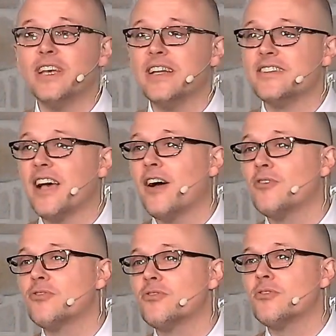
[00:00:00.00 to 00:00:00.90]
in his
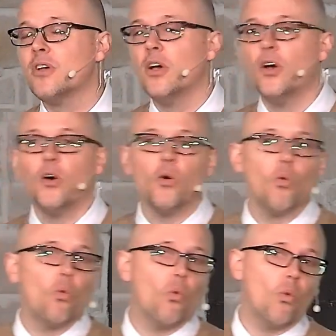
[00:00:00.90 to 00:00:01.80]
house
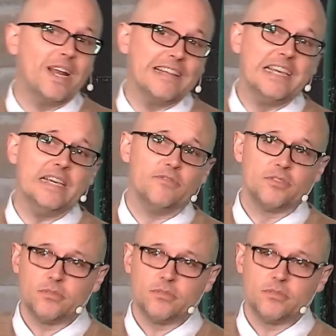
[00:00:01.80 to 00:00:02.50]
when he leaves.